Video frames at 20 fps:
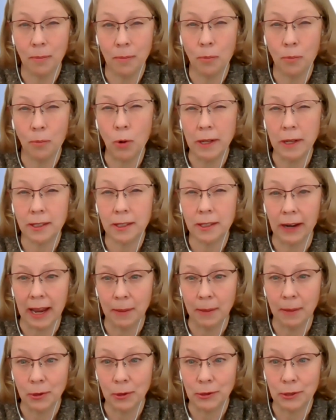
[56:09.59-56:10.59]
once they're
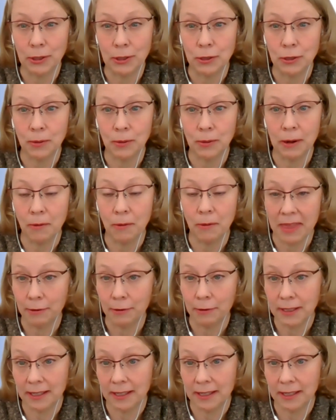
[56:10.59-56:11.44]
able to do it without